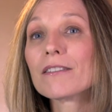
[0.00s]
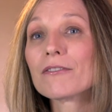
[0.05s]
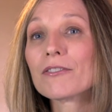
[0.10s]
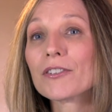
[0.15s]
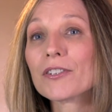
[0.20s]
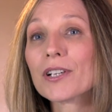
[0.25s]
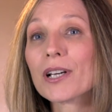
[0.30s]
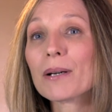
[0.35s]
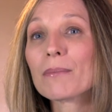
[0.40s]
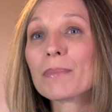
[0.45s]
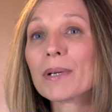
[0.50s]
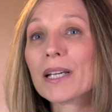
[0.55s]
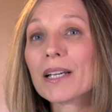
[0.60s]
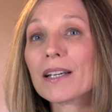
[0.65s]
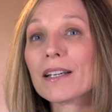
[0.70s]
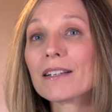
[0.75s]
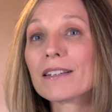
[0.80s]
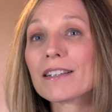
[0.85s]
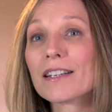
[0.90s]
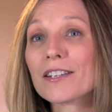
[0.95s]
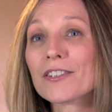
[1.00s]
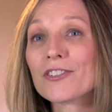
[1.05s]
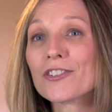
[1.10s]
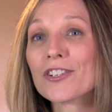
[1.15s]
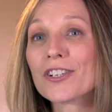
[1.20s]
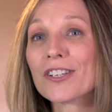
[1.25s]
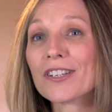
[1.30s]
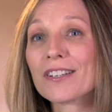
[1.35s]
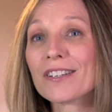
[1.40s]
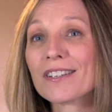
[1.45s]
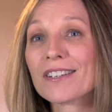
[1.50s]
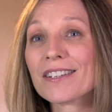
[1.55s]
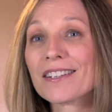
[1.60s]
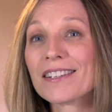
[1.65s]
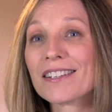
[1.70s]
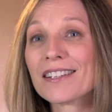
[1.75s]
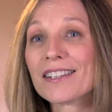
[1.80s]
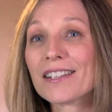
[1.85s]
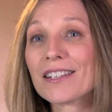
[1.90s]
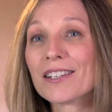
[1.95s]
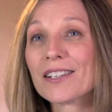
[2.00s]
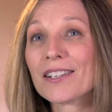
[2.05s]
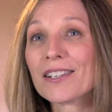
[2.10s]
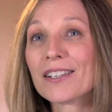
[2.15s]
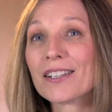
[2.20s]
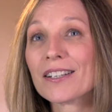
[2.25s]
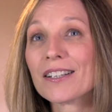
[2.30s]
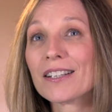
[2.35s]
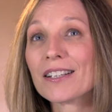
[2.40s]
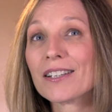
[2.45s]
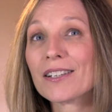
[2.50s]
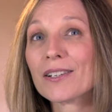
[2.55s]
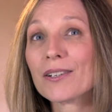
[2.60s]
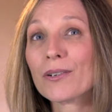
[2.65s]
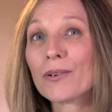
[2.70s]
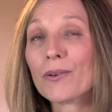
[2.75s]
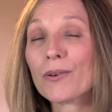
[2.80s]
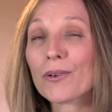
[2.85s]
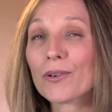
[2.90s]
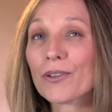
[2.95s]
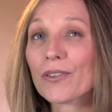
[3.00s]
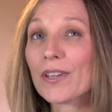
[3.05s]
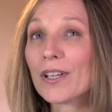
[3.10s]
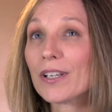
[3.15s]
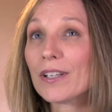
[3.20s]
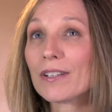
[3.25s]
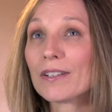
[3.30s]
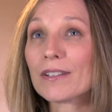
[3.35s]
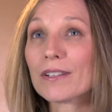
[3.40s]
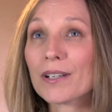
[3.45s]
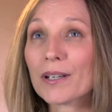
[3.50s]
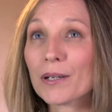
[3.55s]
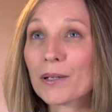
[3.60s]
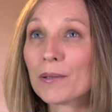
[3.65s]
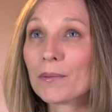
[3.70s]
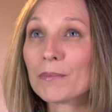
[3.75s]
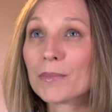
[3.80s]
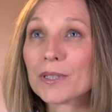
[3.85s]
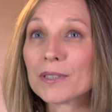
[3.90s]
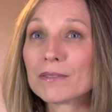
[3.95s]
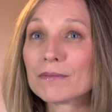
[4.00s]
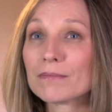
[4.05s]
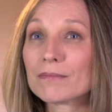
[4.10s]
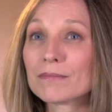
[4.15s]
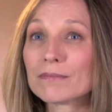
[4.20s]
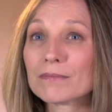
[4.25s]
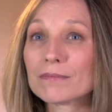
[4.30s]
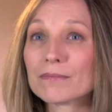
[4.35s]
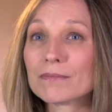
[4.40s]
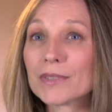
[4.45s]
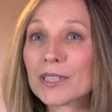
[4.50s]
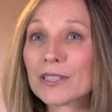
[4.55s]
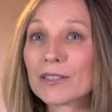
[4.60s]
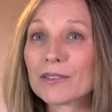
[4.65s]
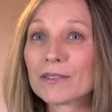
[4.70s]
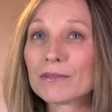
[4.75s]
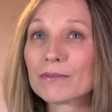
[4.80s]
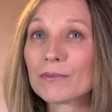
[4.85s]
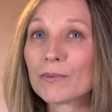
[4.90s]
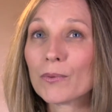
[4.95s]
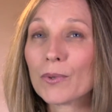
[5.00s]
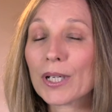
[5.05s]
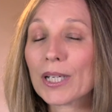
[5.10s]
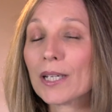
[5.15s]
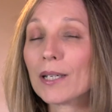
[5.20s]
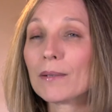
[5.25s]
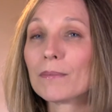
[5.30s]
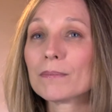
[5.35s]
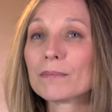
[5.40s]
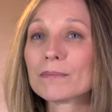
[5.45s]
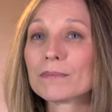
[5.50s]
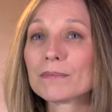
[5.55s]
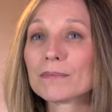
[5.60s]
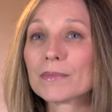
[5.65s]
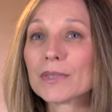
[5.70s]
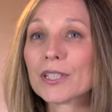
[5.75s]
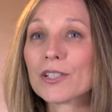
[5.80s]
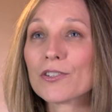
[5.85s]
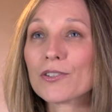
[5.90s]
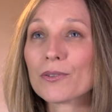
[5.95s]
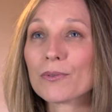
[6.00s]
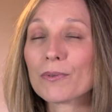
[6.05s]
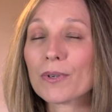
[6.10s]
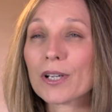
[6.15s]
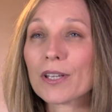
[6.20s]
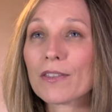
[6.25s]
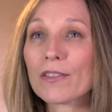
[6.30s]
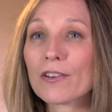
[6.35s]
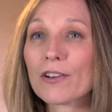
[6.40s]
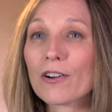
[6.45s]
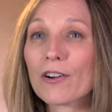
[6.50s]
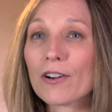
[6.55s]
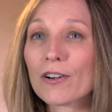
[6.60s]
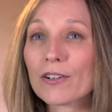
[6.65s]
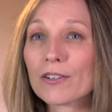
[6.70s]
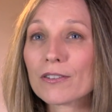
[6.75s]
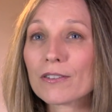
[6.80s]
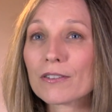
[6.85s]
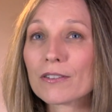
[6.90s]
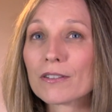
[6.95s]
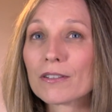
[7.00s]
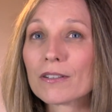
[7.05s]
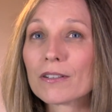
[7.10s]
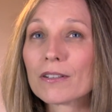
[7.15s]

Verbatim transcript: if you're not paying attention. Or they can come and, you know, wham, hit you right in the heart.